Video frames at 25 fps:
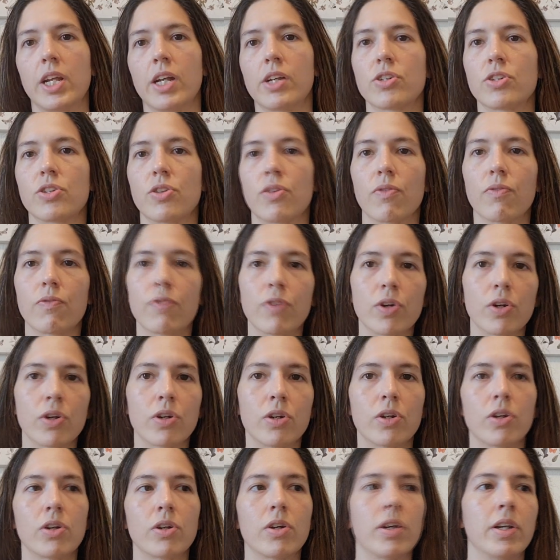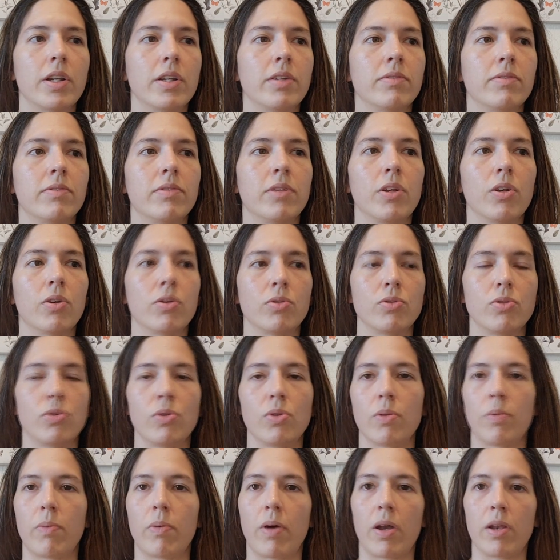attach the fur and, you know,
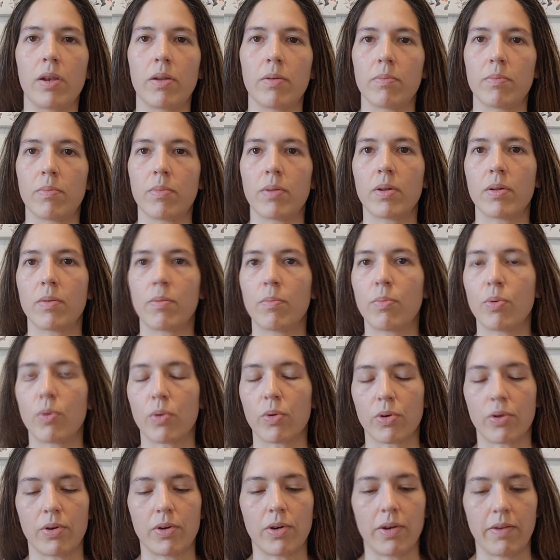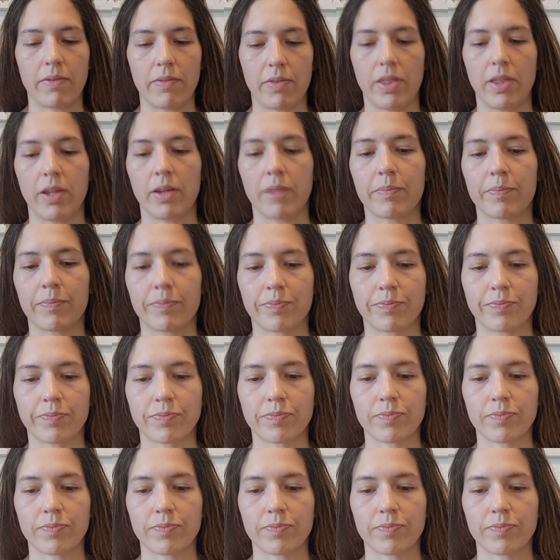do the bottom border and everything.